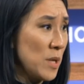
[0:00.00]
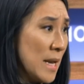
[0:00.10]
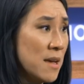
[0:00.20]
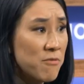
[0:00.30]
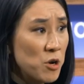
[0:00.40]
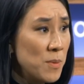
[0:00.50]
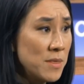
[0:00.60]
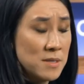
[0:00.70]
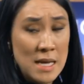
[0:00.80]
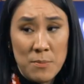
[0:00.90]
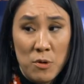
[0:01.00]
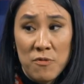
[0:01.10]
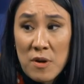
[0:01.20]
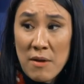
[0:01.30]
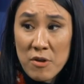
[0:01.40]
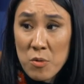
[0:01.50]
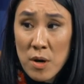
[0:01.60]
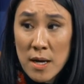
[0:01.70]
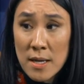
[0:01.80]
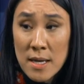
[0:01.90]
plenty of room at the table for
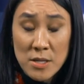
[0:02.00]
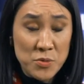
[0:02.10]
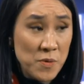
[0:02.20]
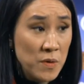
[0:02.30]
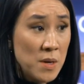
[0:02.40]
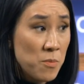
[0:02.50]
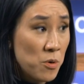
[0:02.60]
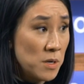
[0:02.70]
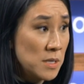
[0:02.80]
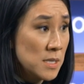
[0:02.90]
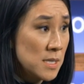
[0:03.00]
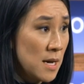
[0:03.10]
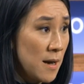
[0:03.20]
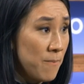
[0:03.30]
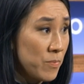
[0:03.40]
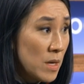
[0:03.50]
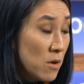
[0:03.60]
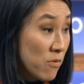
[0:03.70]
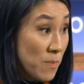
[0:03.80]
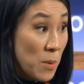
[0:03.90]
everyone. It's really important um,
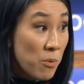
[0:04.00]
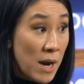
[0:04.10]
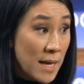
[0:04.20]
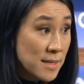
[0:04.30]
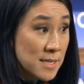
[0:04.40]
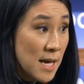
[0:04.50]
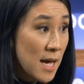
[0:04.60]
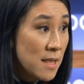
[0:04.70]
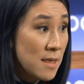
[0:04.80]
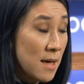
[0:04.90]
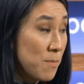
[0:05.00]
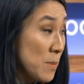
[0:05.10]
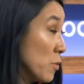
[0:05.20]
from the brand side that